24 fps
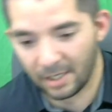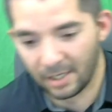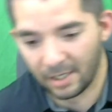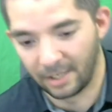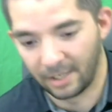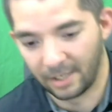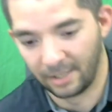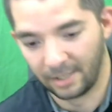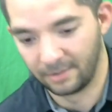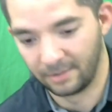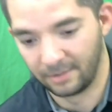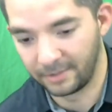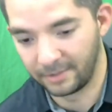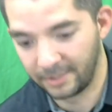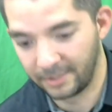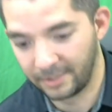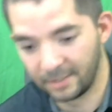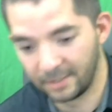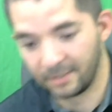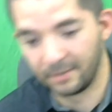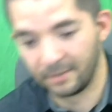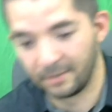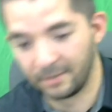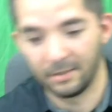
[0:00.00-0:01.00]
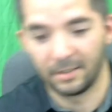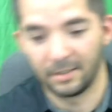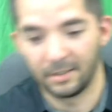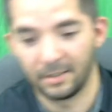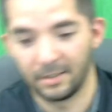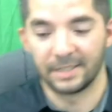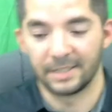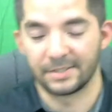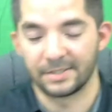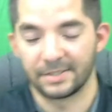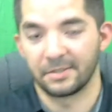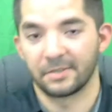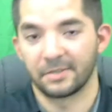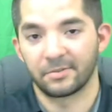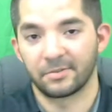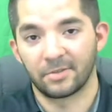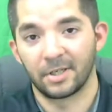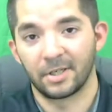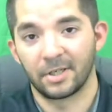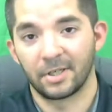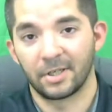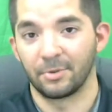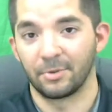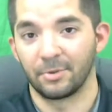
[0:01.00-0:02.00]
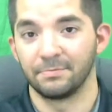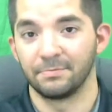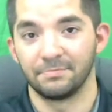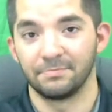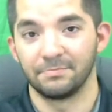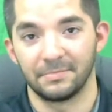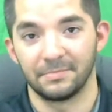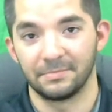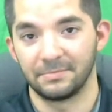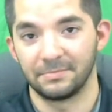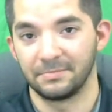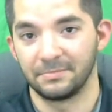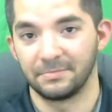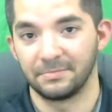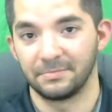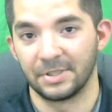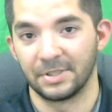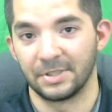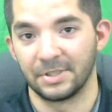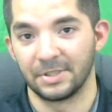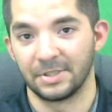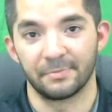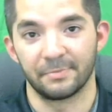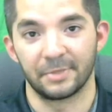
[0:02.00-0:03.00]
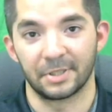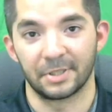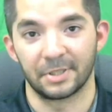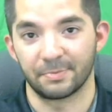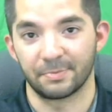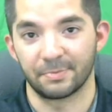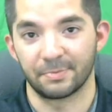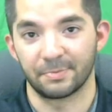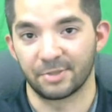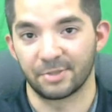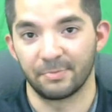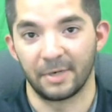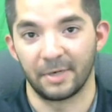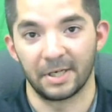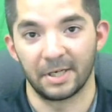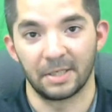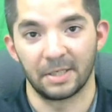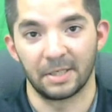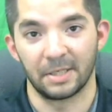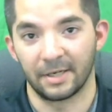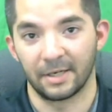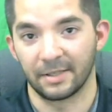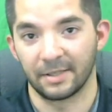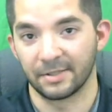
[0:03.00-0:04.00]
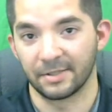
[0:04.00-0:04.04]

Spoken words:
and again, as a disclaimer, this is being sponsored by anybody.